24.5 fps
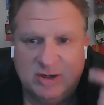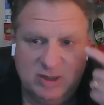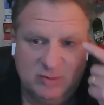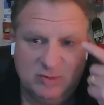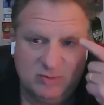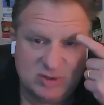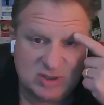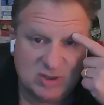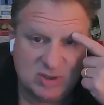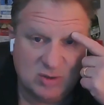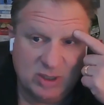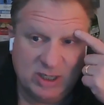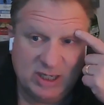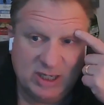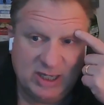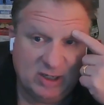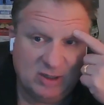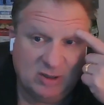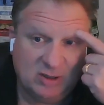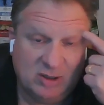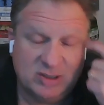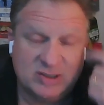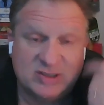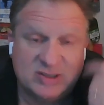He was going to
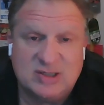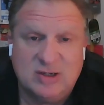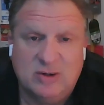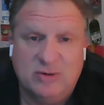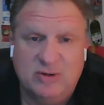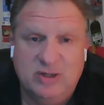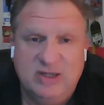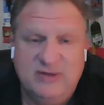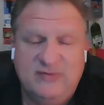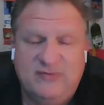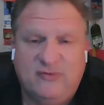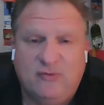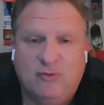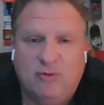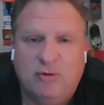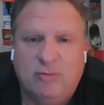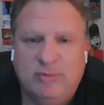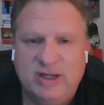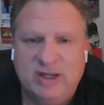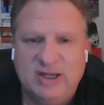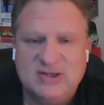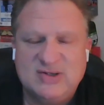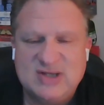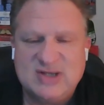head on. So he
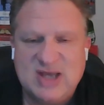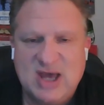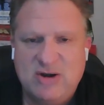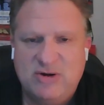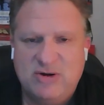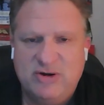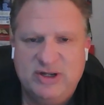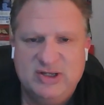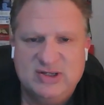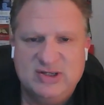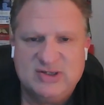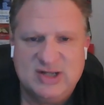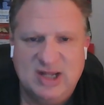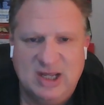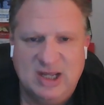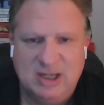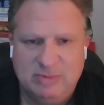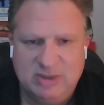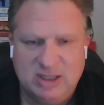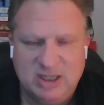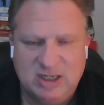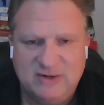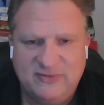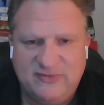formally has entered his
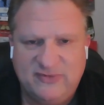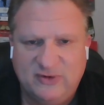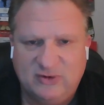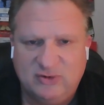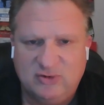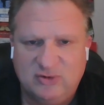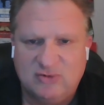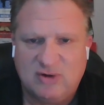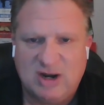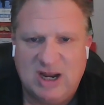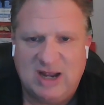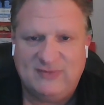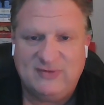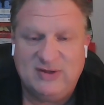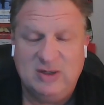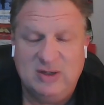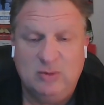name in the N F L draft.